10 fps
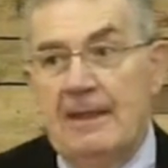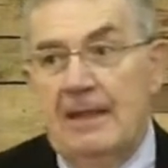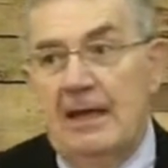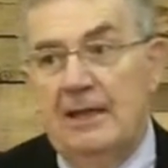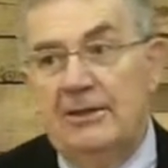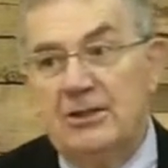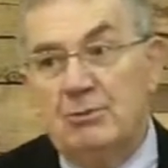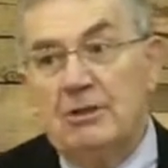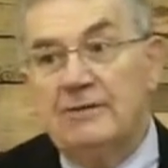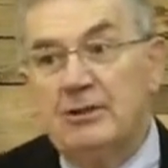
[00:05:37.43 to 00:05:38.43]
And there's
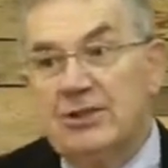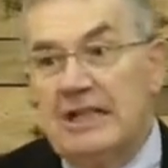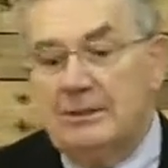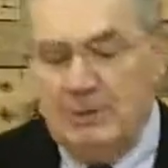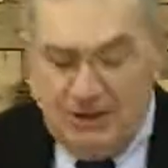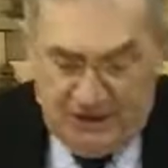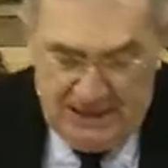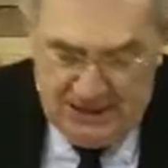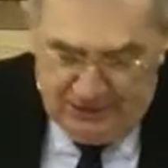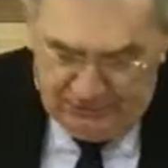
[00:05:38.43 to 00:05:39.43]
one of those elements
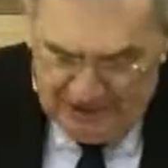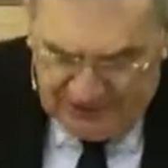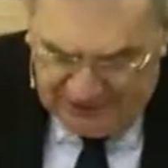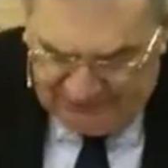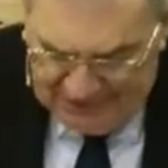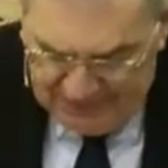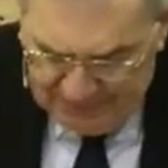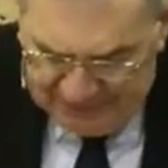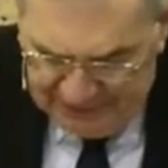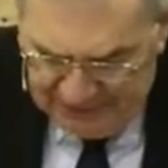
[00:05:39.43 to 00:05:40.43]
here, right at the very
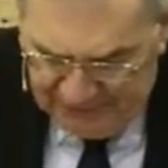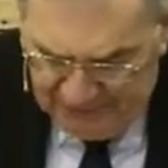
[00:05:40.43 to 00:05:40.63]
beginning of the